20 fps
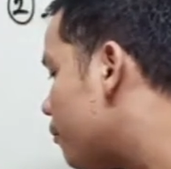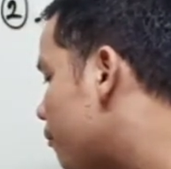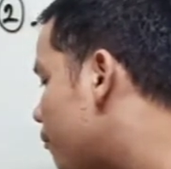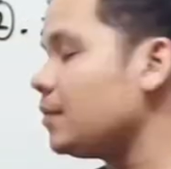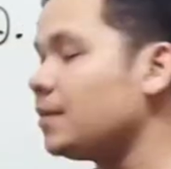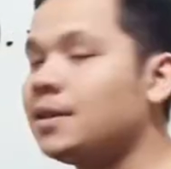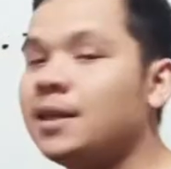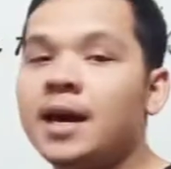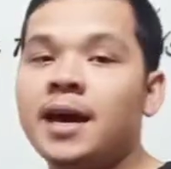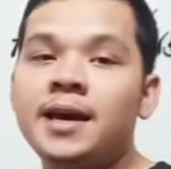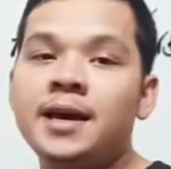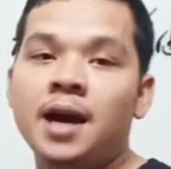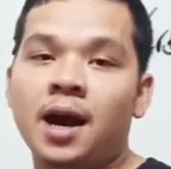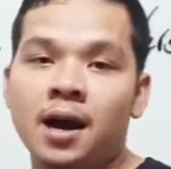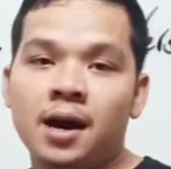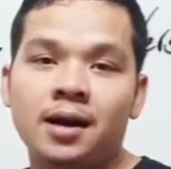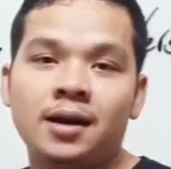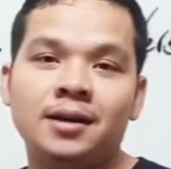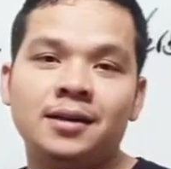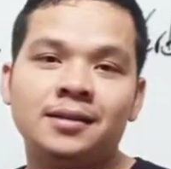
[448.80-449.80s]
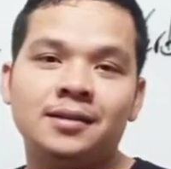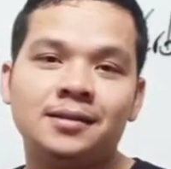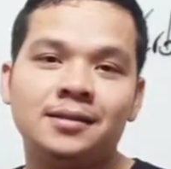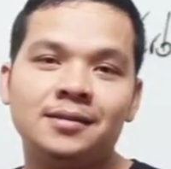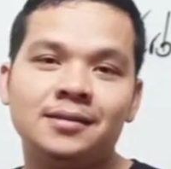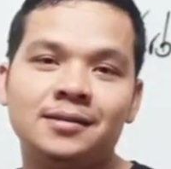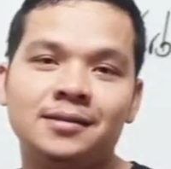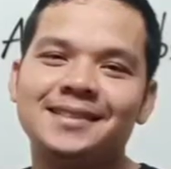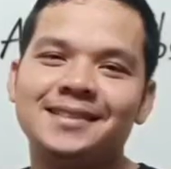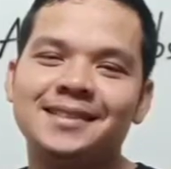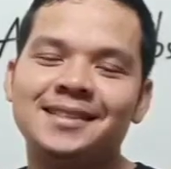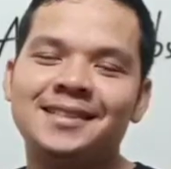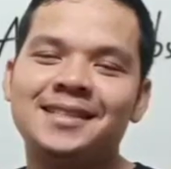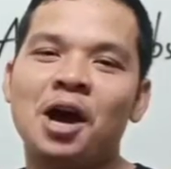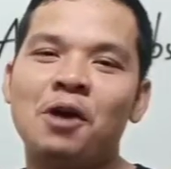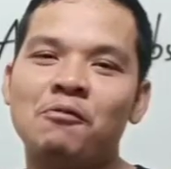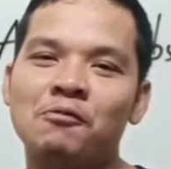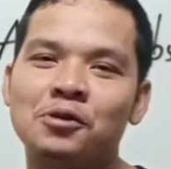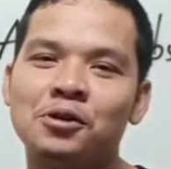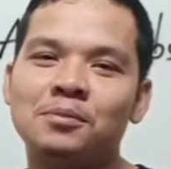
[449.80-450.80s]
they are
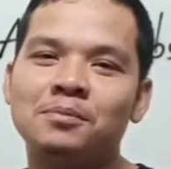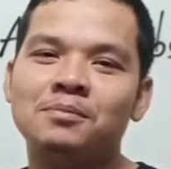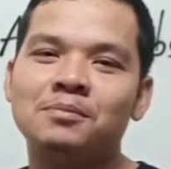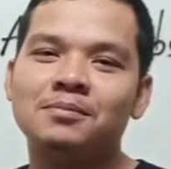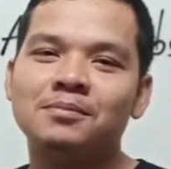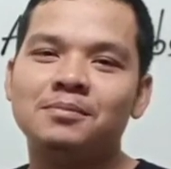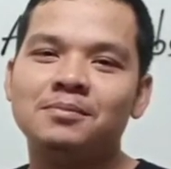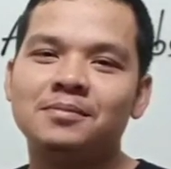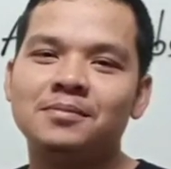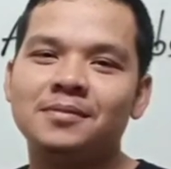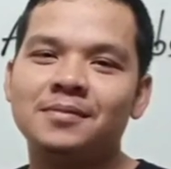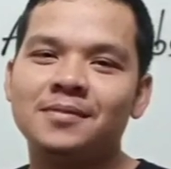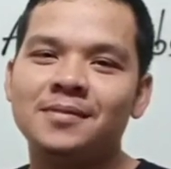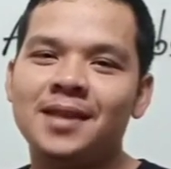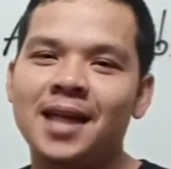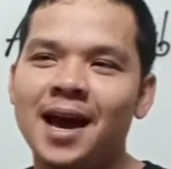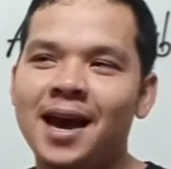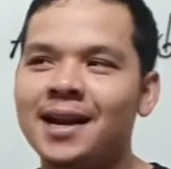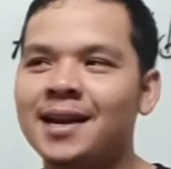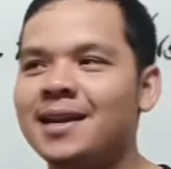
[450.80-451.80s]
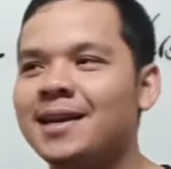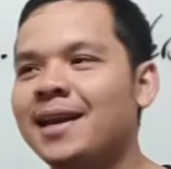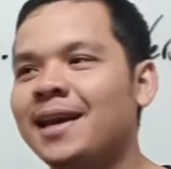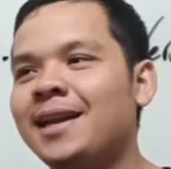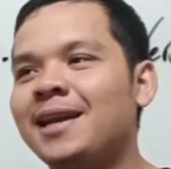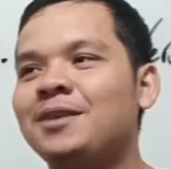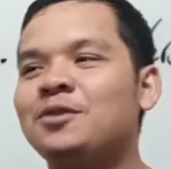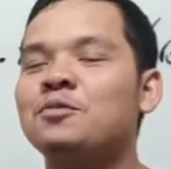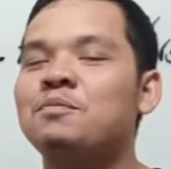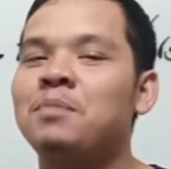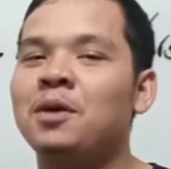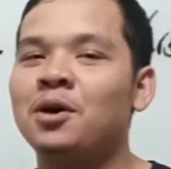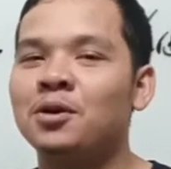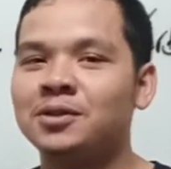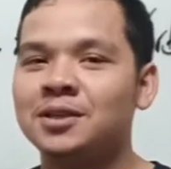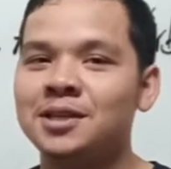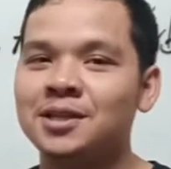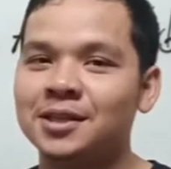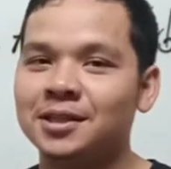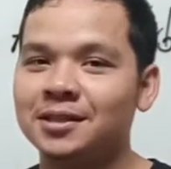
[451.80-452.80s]
start verb that related to
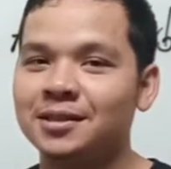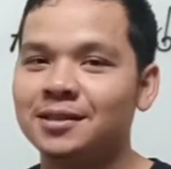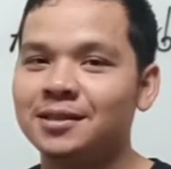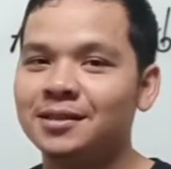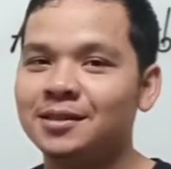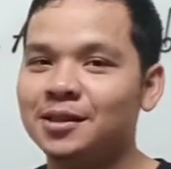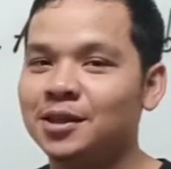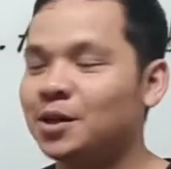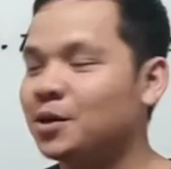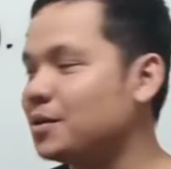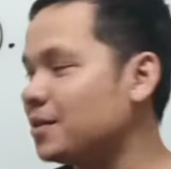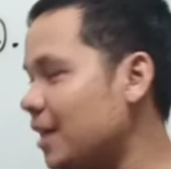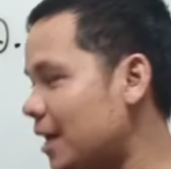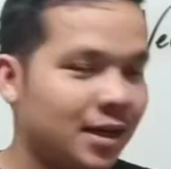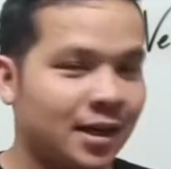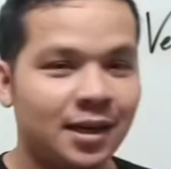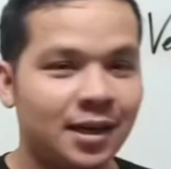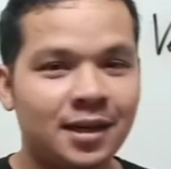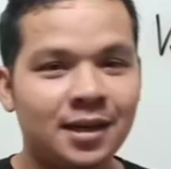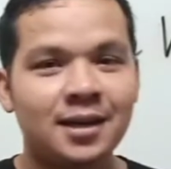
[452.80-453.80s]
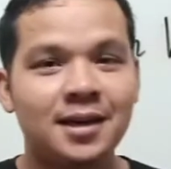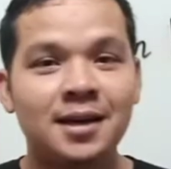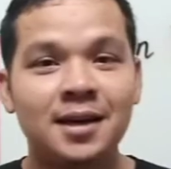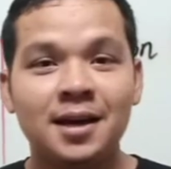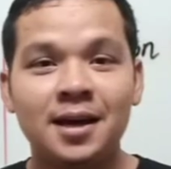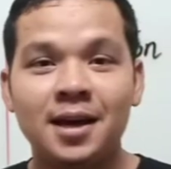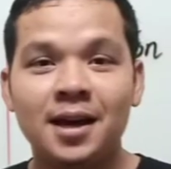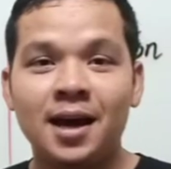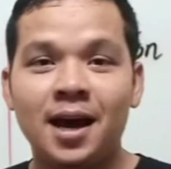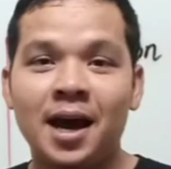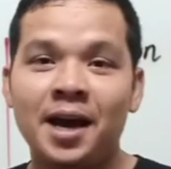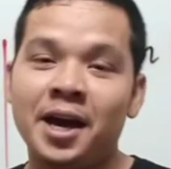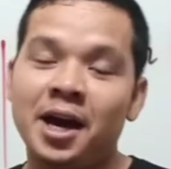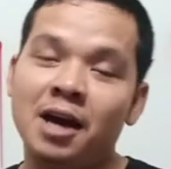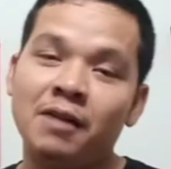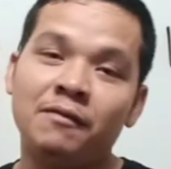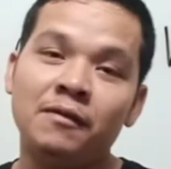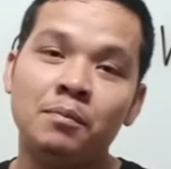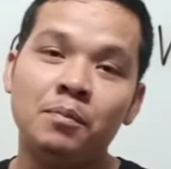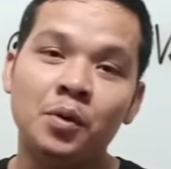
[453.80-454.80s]
position, you know, like I
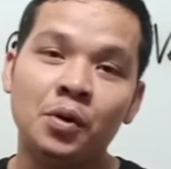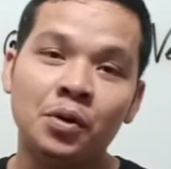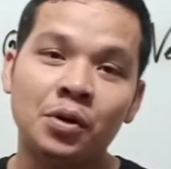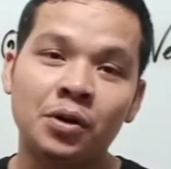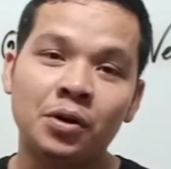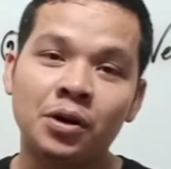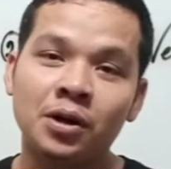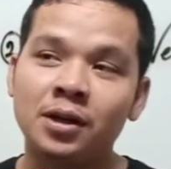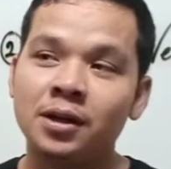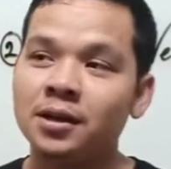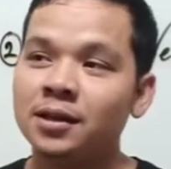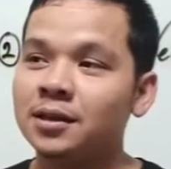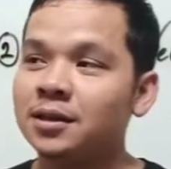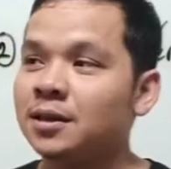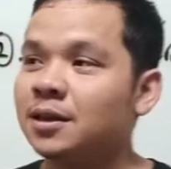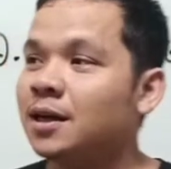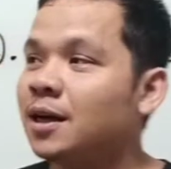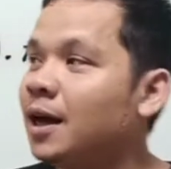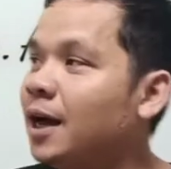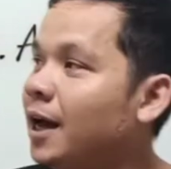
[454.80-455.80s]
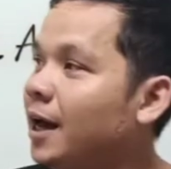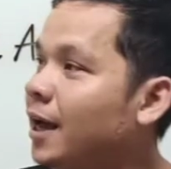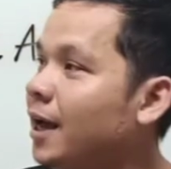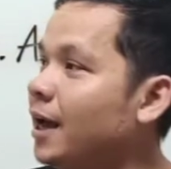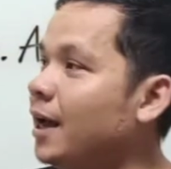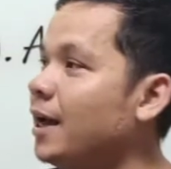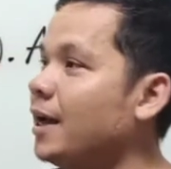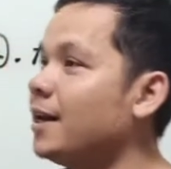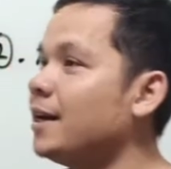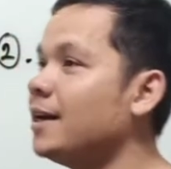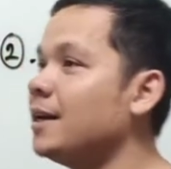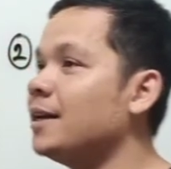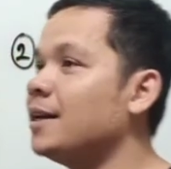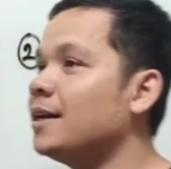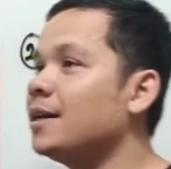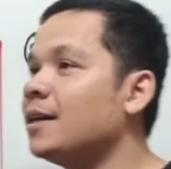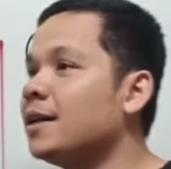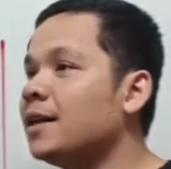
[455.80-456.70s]
have a book and